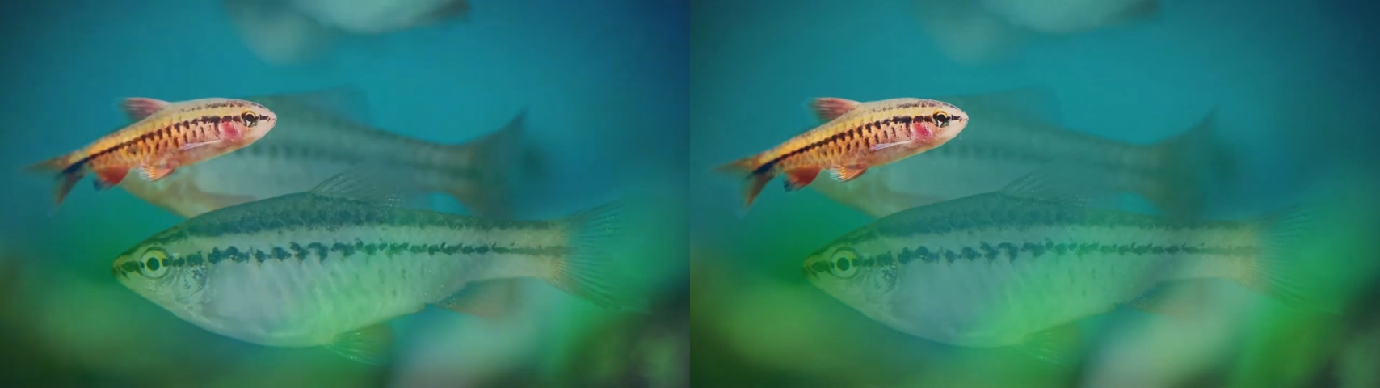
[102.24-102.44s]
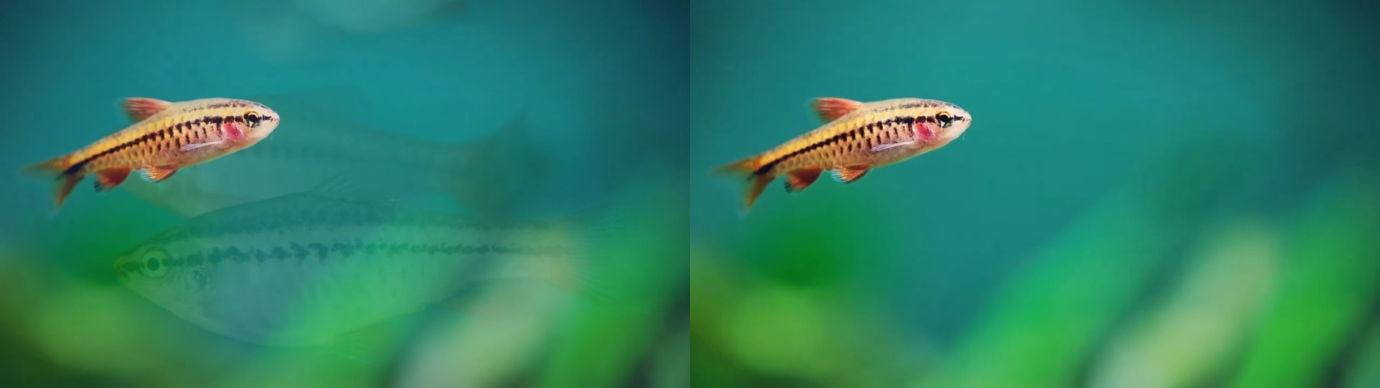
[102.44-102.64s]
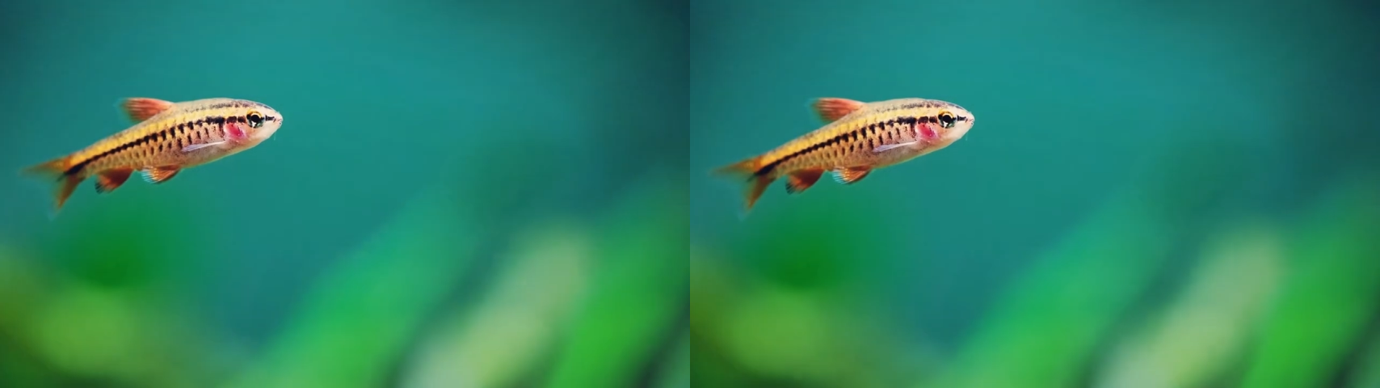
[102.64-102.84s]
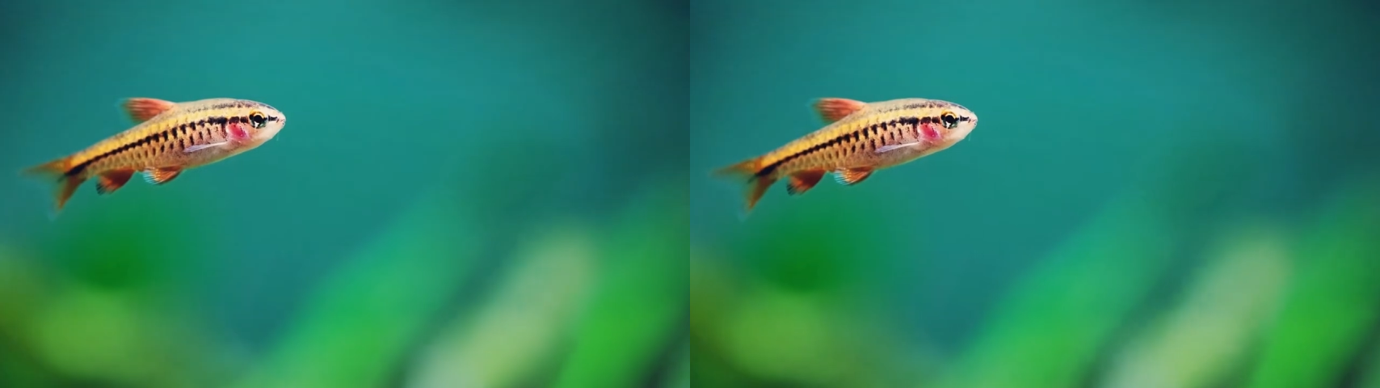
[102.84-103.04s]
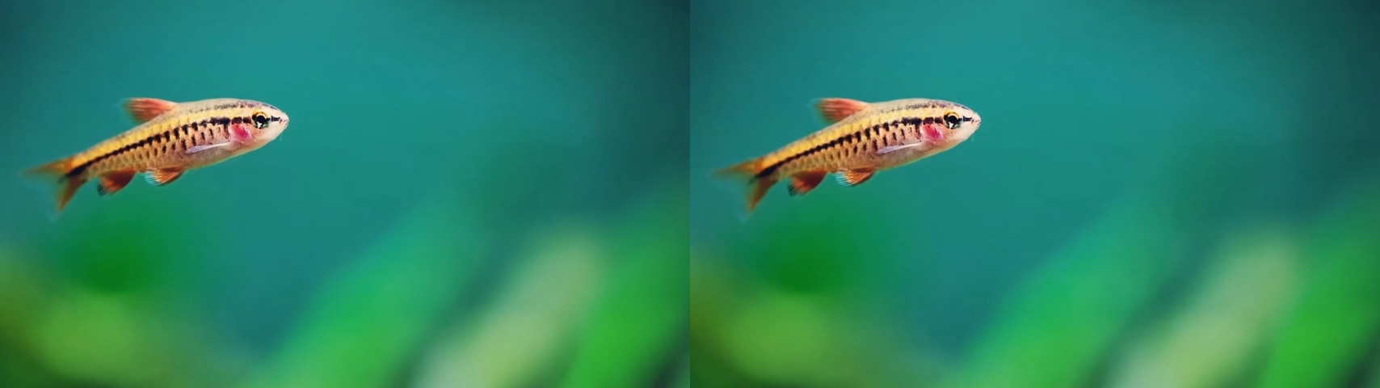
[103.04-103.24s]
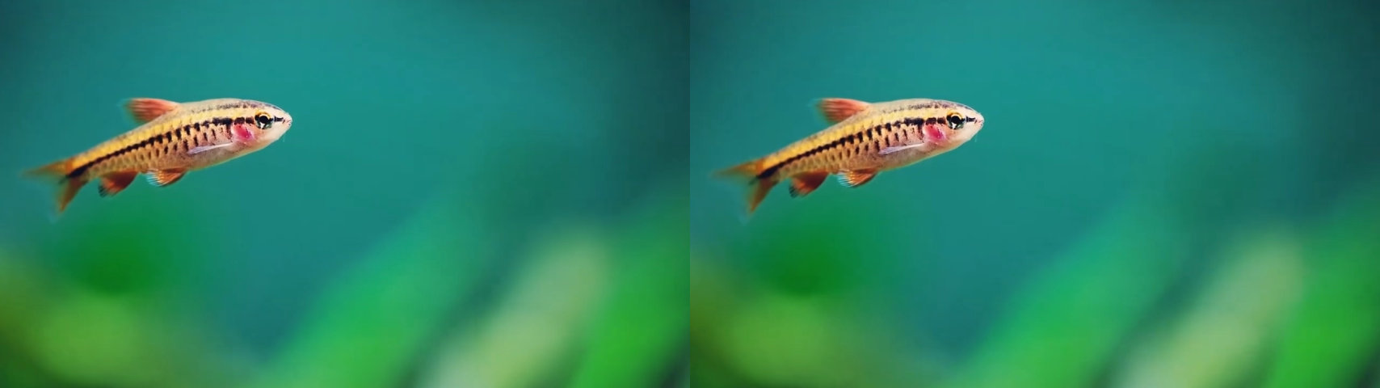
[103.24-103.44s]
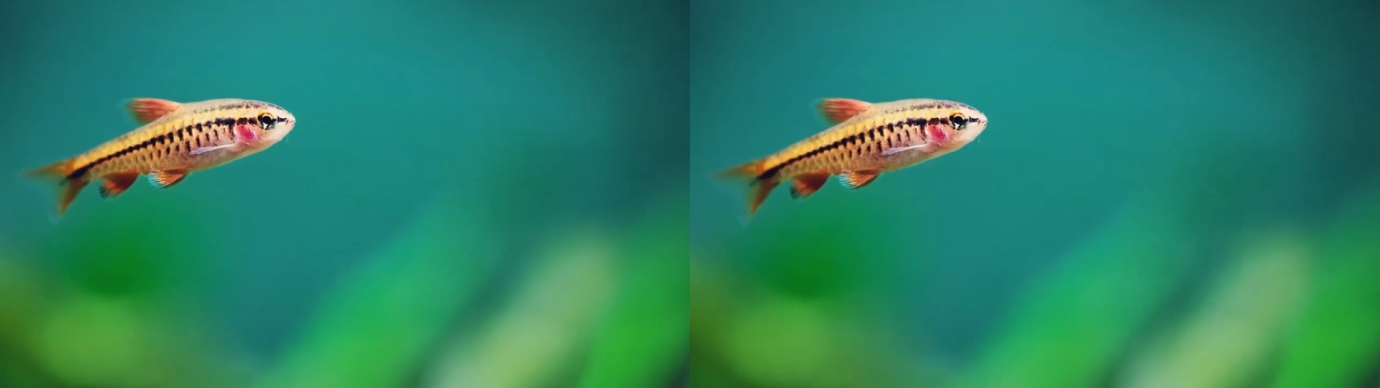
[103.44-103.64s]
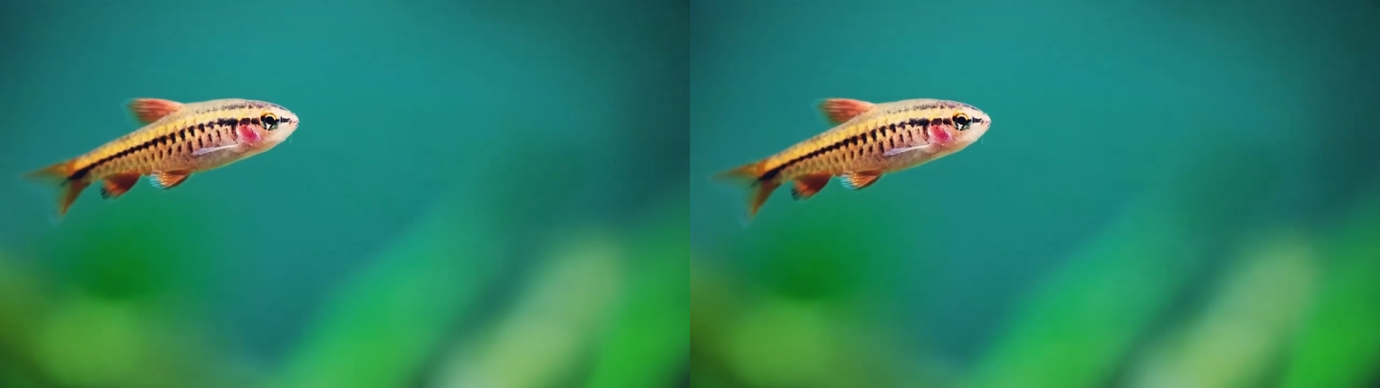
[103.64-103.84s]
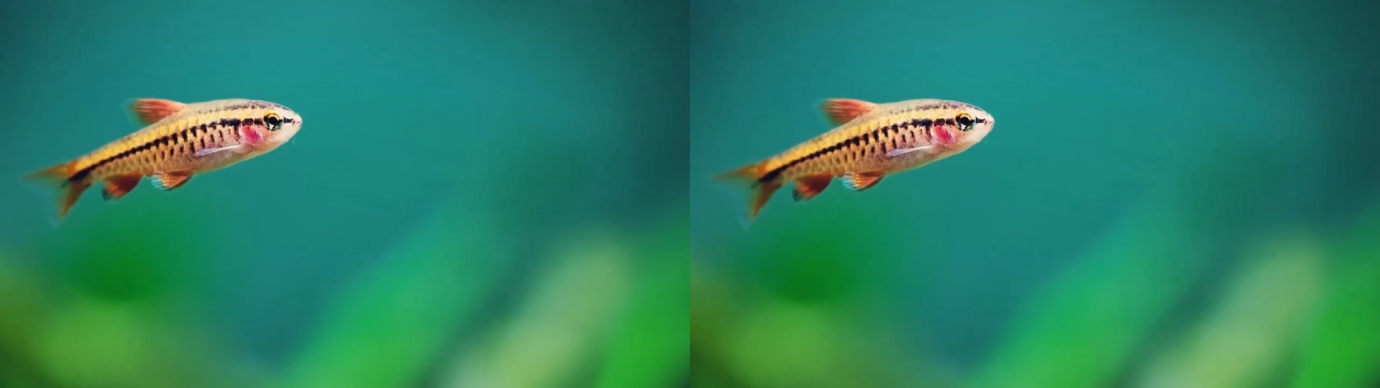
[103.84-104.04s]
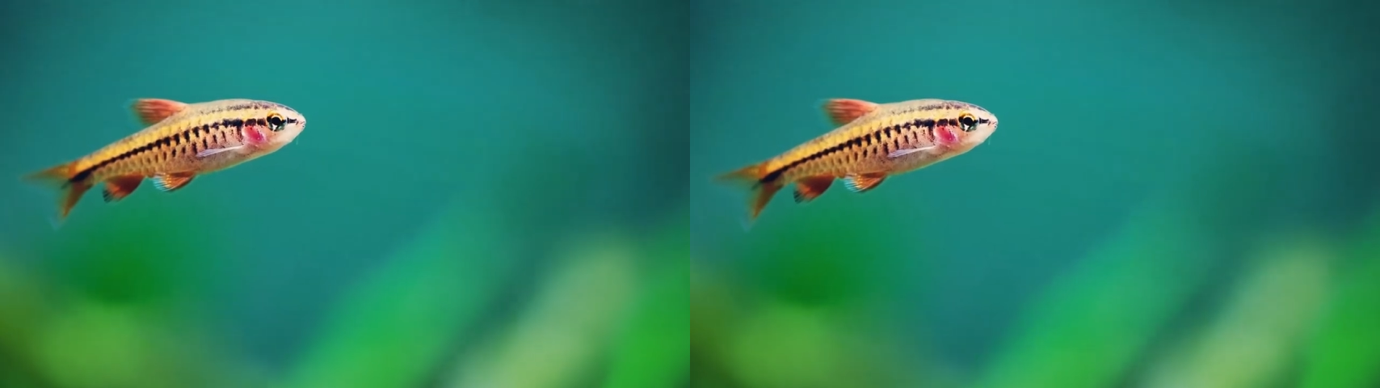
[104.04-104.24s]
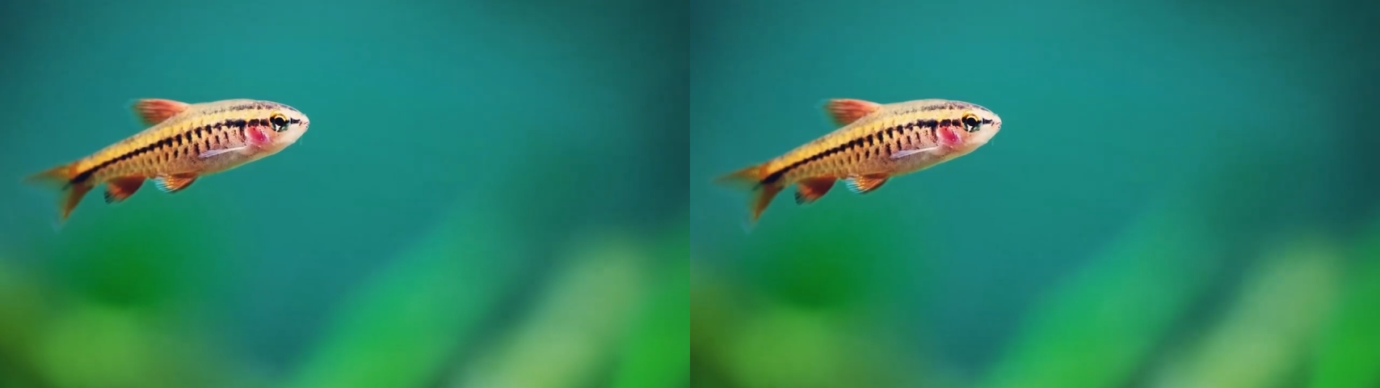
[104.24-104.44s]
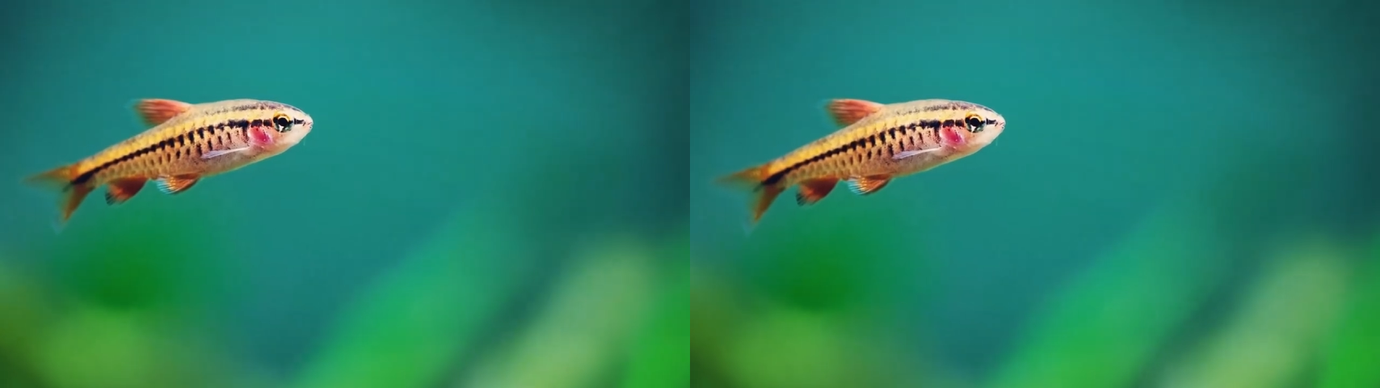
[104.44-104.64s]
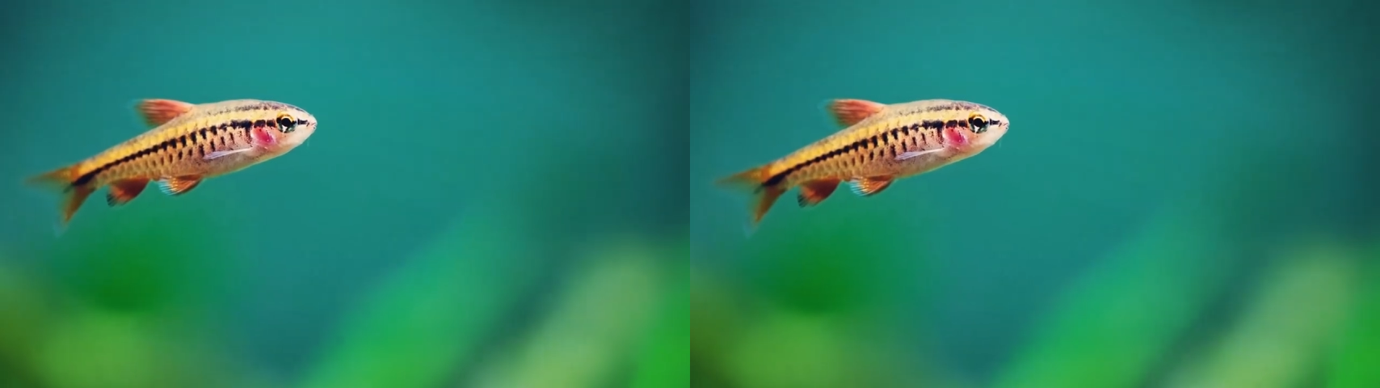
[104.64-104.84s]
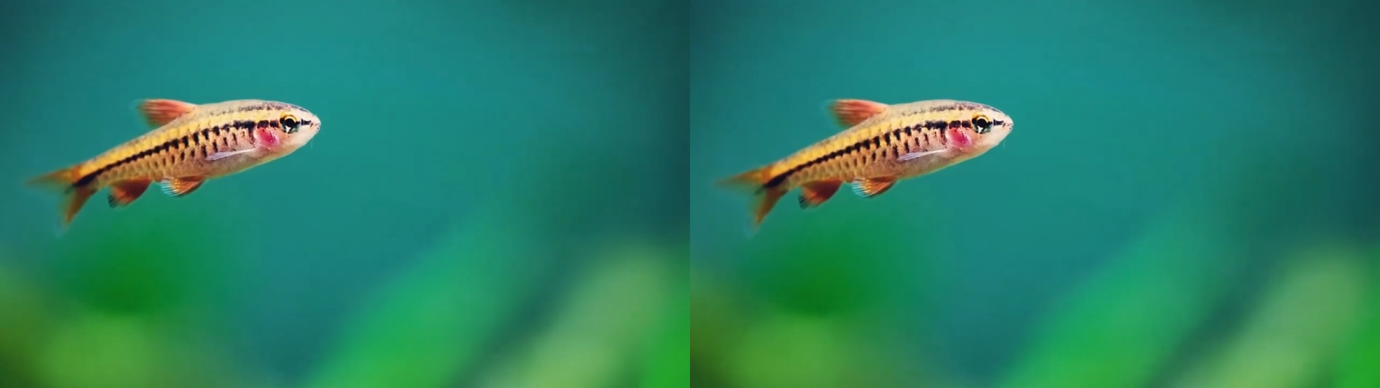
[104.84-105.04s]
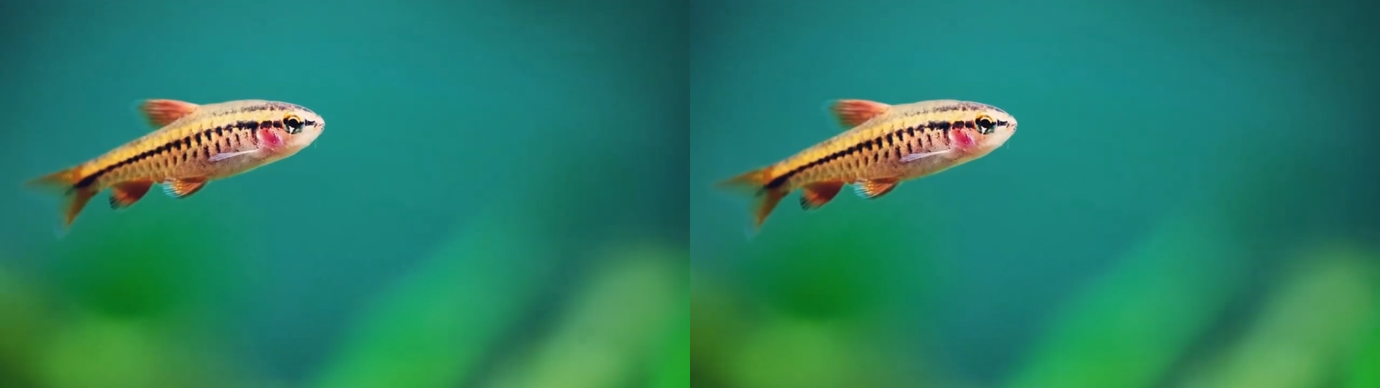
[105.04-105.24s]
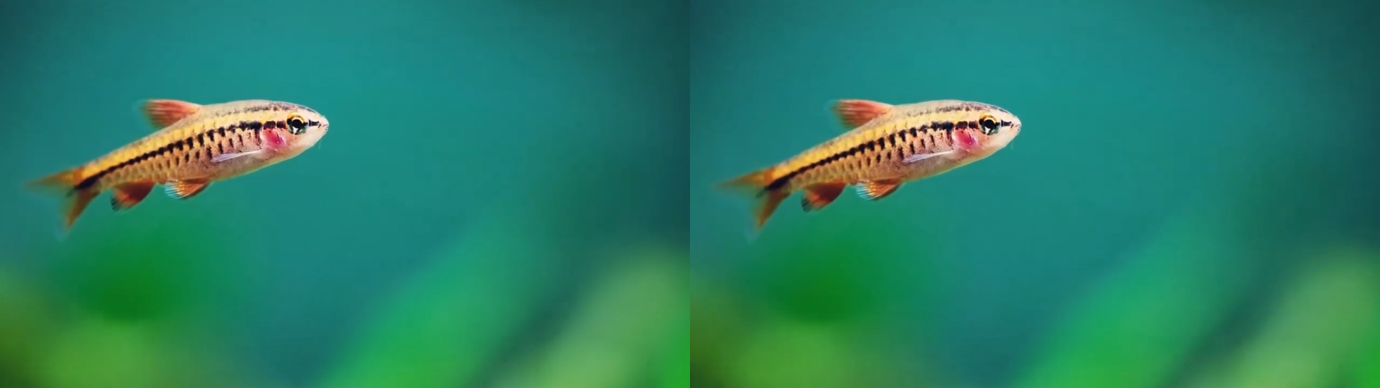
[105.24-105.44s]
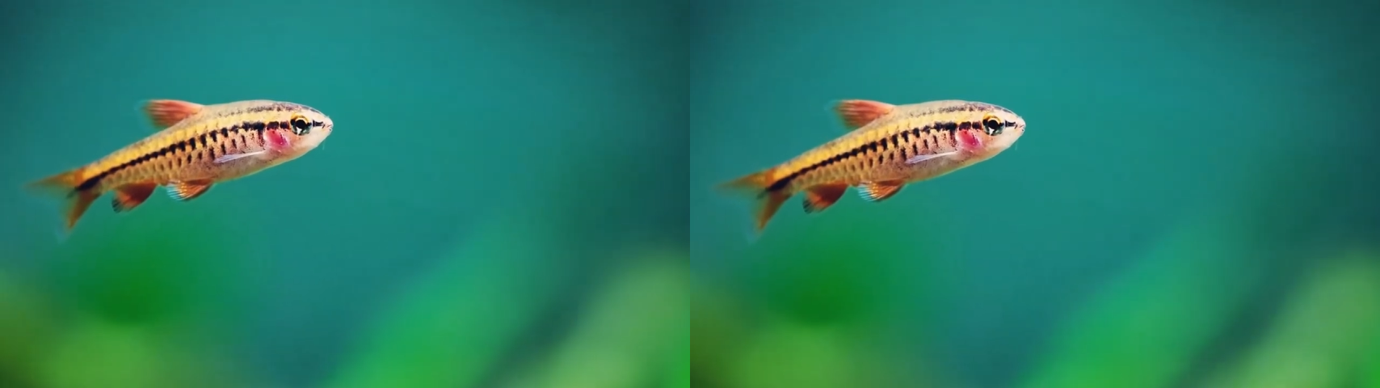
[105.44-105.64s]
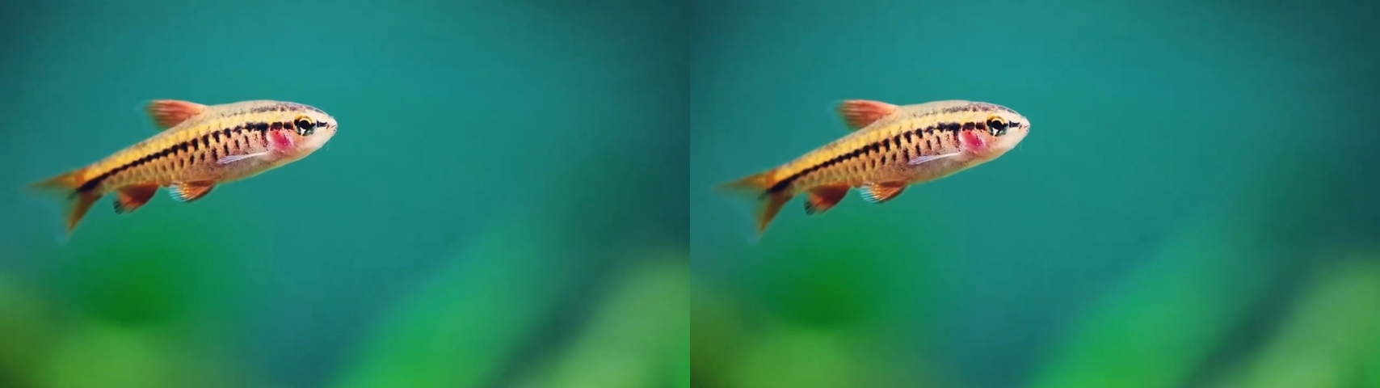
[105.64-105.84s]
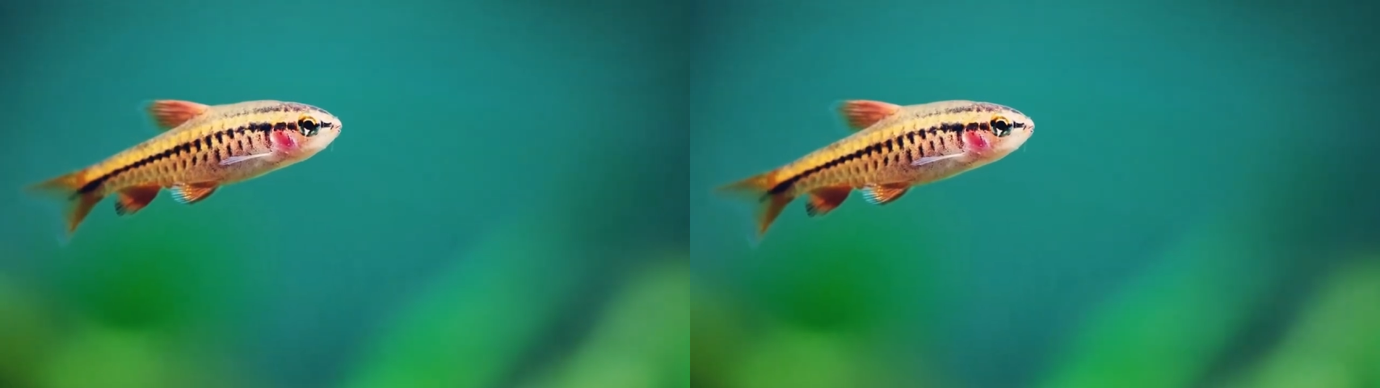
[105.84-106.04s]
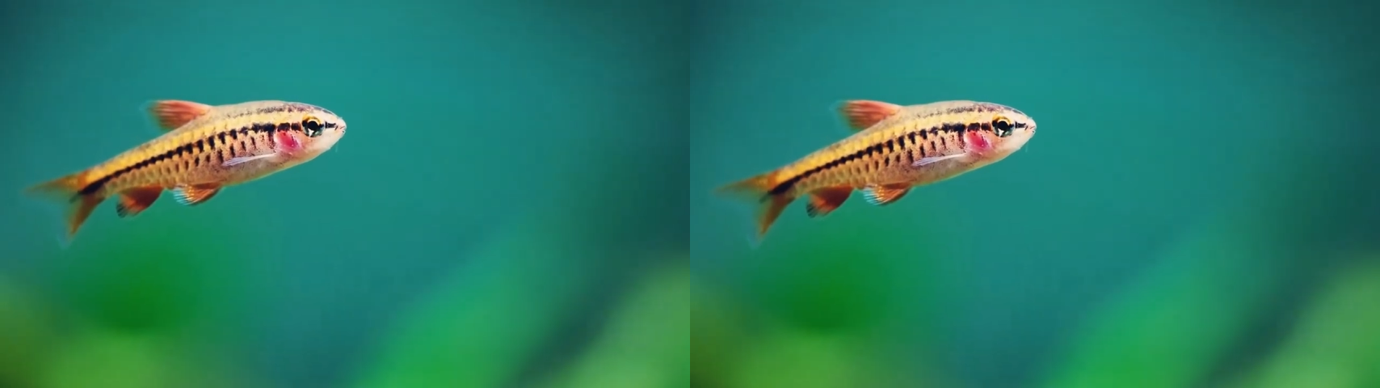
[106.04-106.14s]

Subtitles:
No face is visible, so there are no lips to read.